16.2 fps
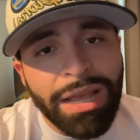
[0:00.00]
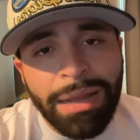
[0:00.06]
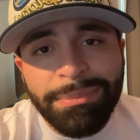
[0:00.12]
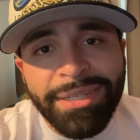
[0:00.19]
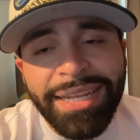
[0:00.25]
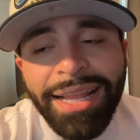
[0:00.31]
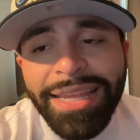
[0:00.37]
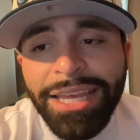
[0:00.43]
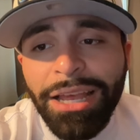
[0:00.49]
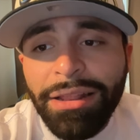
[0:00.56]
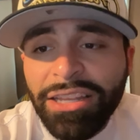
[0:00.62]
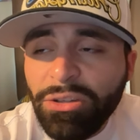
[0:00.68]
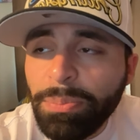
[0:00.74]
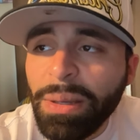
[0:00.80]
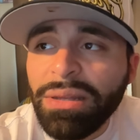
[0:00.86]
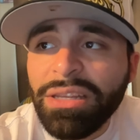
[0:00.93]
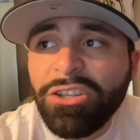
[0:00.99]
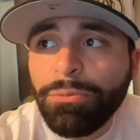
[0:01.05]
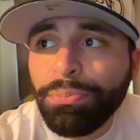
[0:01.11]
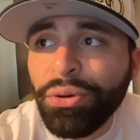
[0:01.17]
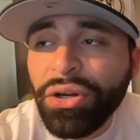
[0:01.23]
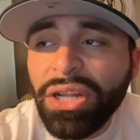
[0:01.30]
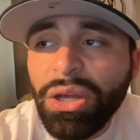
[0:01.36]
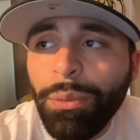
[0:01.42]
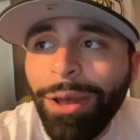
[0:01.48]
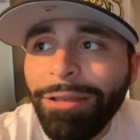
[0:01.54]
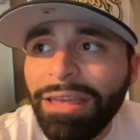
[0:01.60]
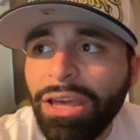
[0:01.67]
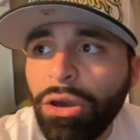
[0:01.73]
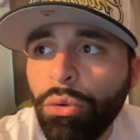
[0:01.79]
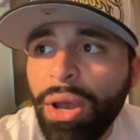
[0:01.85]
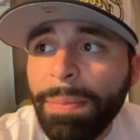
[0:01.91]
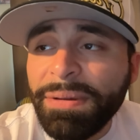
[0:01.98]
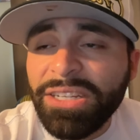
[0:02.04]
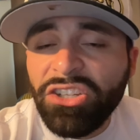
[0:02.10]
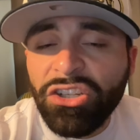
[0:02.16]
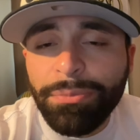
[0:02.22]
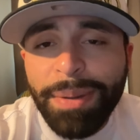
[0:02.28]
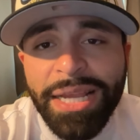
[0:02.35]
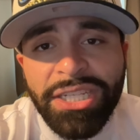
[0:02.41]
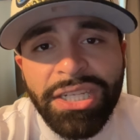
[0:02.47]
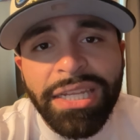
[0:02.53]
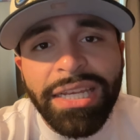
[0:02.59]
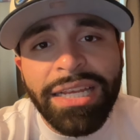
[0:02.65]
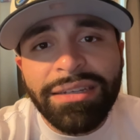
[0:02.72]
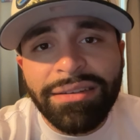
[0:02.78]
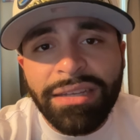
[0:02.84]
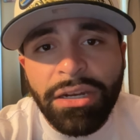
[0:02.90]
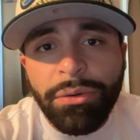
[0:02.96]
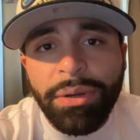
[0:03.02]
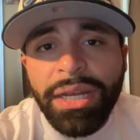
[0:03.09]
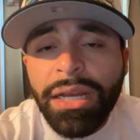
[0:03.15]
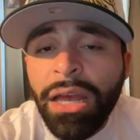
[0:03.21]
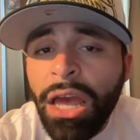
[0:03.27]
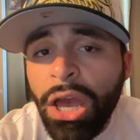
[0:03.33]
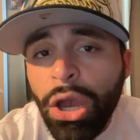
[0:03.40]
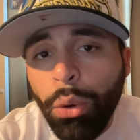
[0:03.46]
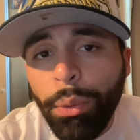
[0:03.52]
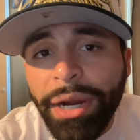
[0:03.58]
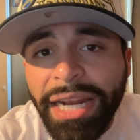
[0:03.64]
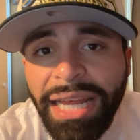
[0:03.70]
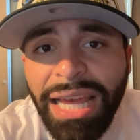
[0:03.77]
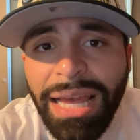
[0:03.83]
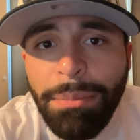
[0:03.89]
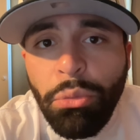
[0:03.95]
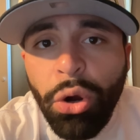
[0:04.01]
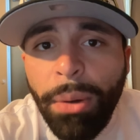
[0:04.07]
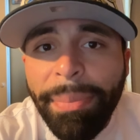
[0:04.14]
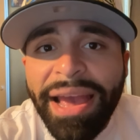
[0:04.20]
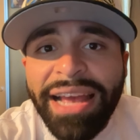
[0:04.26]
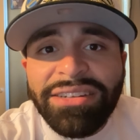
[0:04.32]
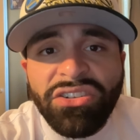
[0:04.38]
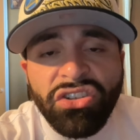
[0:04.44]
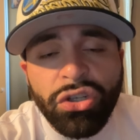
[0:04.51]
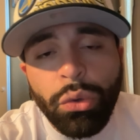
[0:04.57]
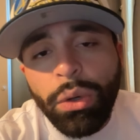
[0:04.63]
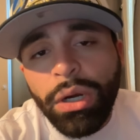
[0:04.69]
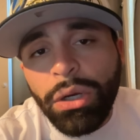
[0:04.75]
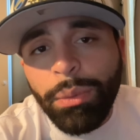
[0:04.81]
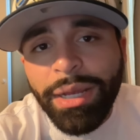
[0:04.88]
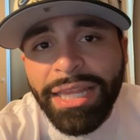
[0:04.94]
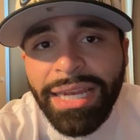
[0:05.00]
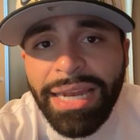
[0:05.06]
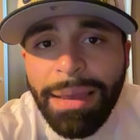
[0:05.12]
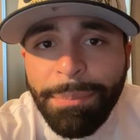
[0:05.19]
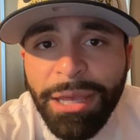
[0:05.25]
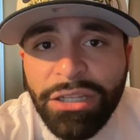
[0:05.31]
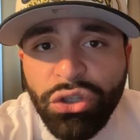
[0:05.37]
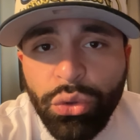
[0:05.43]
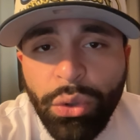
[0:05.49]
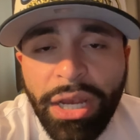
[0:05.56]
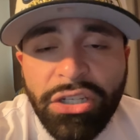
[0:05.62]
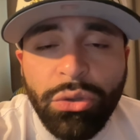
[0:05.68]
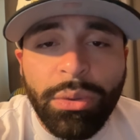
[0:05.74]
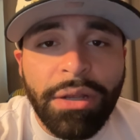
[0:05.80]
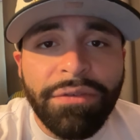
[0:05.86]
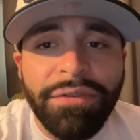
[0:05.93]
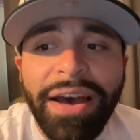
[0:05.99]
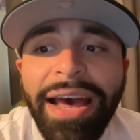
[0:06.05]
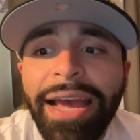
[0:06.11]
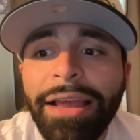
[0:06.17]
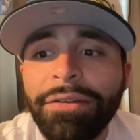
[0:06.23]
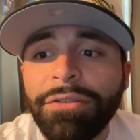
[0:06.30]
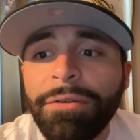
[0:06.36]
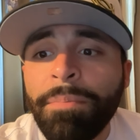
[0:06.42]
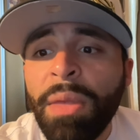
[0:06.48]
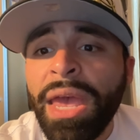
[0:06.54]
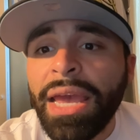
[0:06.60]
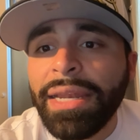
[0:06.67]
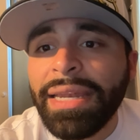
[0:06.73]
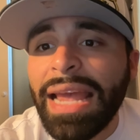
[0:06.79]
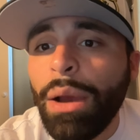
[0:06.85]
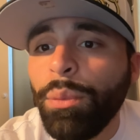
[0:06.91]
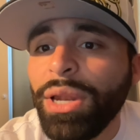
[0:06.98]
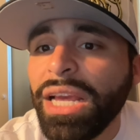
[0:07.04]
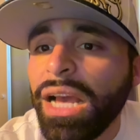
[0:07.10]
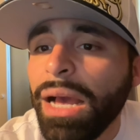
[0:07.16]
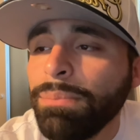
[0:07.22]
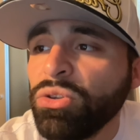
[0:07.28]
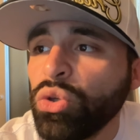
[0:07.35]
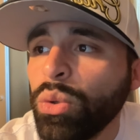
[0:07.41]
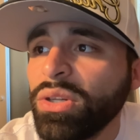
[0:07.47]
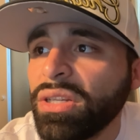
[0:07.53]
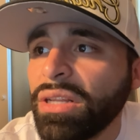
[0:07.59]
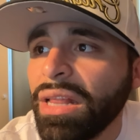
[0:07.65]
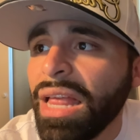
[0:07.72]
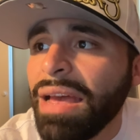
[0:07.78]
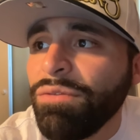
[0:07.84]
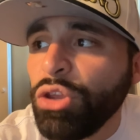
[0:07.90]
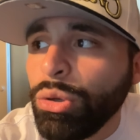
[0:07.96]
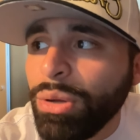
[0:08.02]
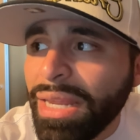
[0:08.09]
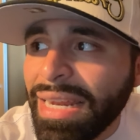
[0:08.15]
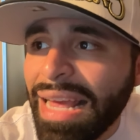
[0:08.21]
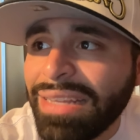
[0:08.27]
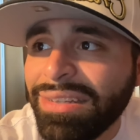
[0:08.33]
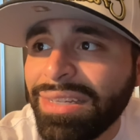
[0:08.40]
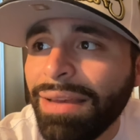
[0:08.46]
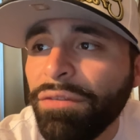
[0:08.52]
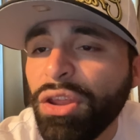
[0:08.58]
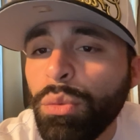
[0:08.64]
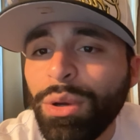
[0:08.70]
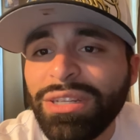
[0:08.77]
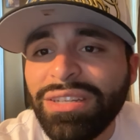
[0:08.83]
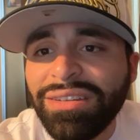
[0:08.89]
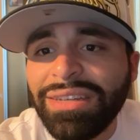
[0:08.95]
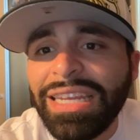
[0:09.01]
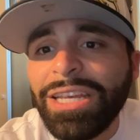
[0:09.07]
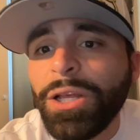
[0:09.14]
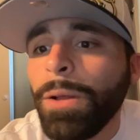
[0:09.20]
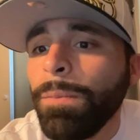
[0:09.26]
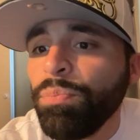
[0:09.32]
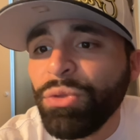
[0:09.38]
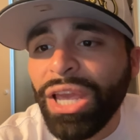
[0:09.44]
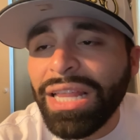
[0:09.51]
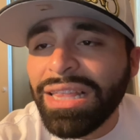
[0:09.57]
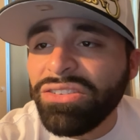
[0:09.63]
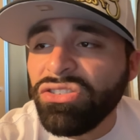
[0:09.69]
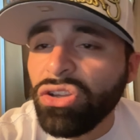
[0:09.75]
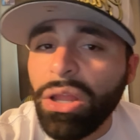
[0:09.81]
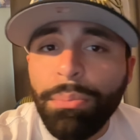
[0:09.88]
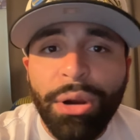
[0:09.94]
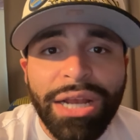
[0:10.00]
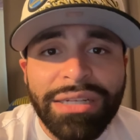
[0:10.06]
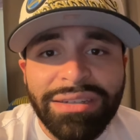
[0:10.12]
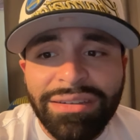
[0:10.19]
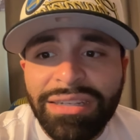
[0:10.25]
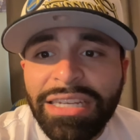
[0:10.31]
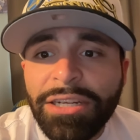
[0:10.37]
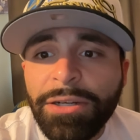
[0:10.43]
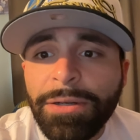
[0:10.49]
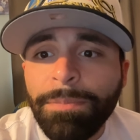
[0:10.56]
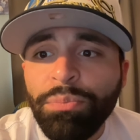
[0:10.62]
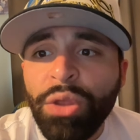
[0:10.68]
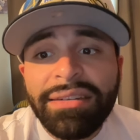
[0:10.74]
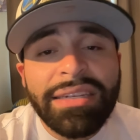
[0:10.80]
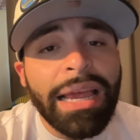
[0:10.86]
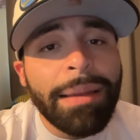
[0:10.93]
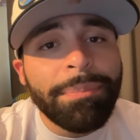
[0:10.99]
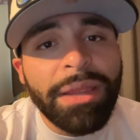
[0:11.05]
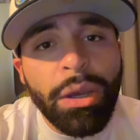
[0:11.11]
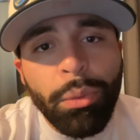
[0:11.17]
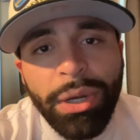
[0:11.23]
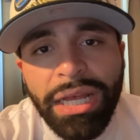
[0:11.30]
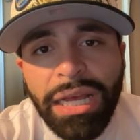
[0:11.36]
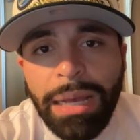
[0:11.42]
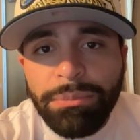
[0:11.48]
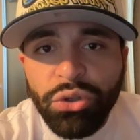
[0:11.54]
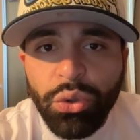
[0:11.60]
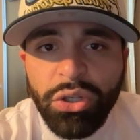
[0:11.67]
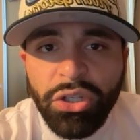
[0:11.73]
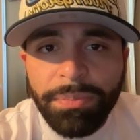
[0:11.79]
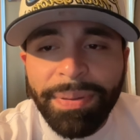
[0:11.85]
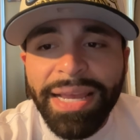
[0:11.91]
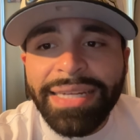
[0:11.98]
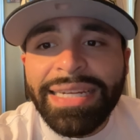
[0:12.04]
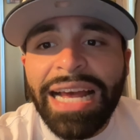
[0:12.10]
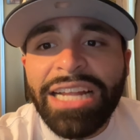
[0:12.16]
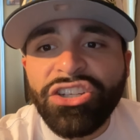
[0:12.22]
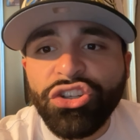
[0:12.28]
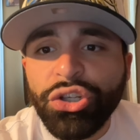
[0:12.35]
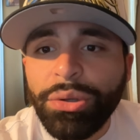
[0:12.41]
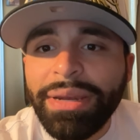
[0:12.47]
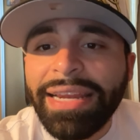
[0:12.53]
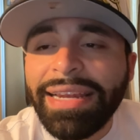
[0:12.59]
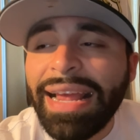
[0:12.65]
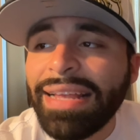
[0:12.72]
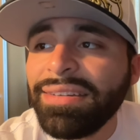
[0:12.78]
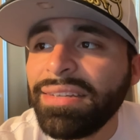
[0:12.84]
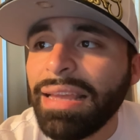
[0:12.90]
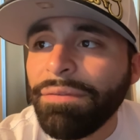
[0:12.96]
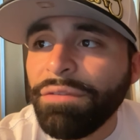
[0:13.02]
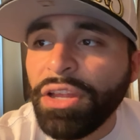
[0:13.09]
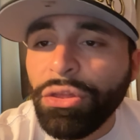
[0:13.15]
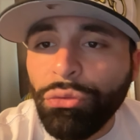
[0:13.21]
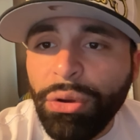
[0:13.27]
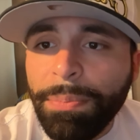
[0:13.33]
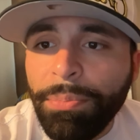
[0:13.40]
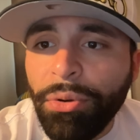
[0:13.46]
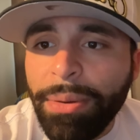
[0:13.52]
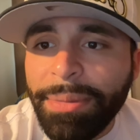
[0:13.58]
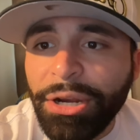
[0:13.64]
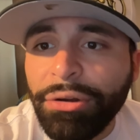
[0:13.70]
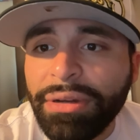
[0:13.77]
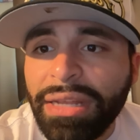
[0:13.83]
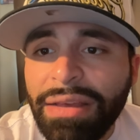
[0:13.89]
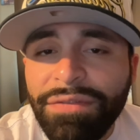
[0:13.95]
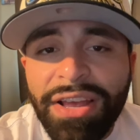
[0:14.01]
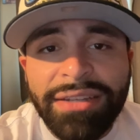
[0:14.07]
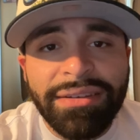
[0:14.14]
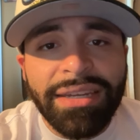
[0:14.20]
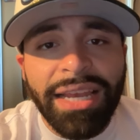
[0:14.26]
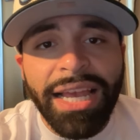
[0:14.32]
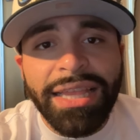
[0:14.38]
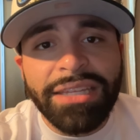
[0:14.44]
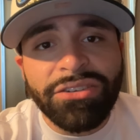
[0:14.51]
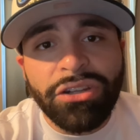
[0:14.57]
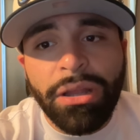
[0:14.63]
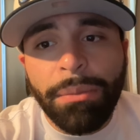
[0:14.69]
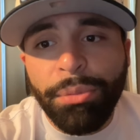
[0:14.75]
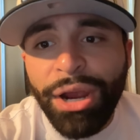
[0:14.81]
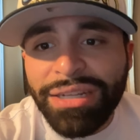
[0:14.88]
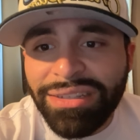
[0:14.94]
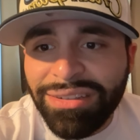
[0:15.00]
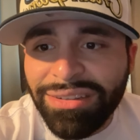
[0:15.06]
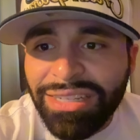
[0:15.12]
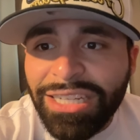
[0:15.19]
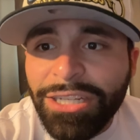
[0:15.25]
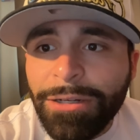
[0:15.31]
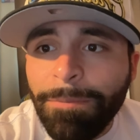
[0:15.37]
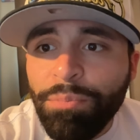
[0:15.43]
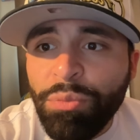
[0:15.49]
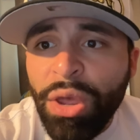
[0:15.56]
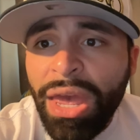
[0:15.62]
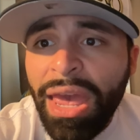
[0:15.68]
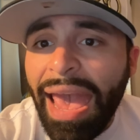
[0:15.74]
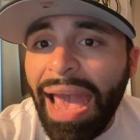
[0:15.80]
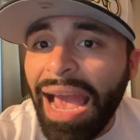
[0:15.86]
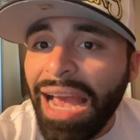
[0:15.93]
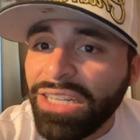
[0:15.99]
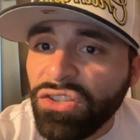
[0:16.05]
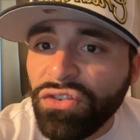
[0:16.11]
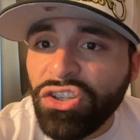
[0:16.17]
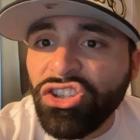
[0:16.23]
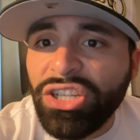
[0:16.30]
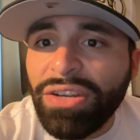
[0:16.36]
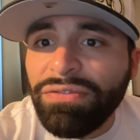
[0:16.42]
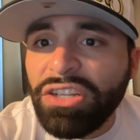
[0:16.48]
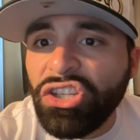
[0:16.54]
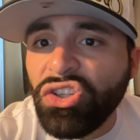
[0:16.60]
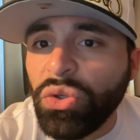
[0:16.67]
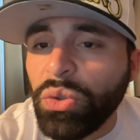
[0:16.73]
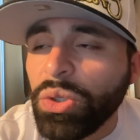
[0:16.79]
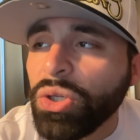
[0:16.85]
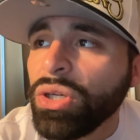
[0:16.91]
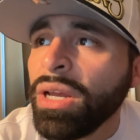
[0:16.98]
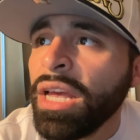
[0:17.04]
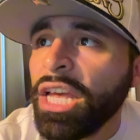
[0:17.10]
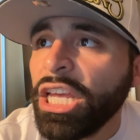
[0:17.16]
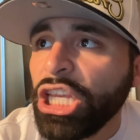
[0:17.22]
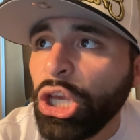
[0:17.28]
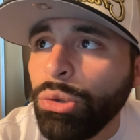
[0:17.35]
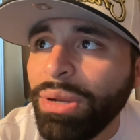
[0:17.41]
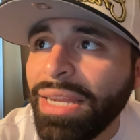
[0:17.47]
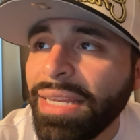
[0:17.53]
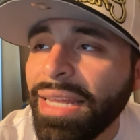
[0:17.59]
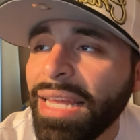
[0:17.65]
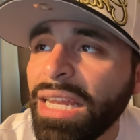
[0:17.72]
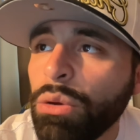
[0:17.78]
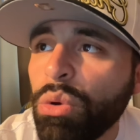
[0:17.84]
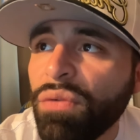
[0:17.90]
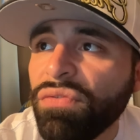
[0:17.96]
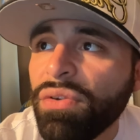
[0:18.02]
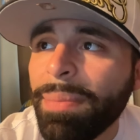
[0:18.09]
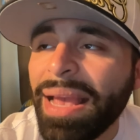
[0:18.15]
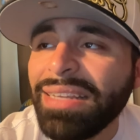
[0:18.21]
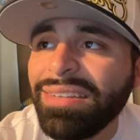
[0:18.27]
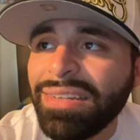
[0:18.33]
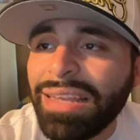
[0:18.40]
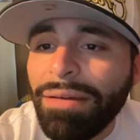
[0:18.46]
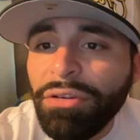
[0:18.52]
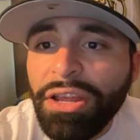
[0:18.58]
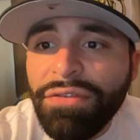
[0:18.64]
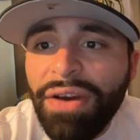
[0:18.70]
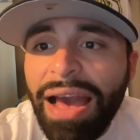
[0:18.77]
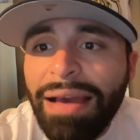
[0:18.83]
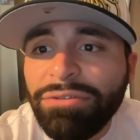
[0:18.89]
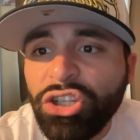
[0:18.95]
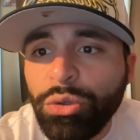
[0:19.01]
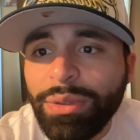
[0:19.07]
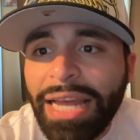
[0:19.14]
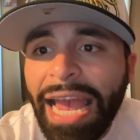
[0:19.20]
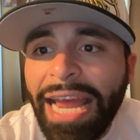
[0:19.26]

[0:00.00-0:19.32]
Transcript: I'm telling you, this build is pretty well equipped, especially considering we're going to get more badges to work with in NBA 2K25. Now, when it comes towards glove, you need a 71 steal, get this on the bronze tier. Same thing when it comes towards pick dodger, you need a 73 perimeter defense to get this on the bronze tier. As for shifty shooter, you need anywhere from a 75 to an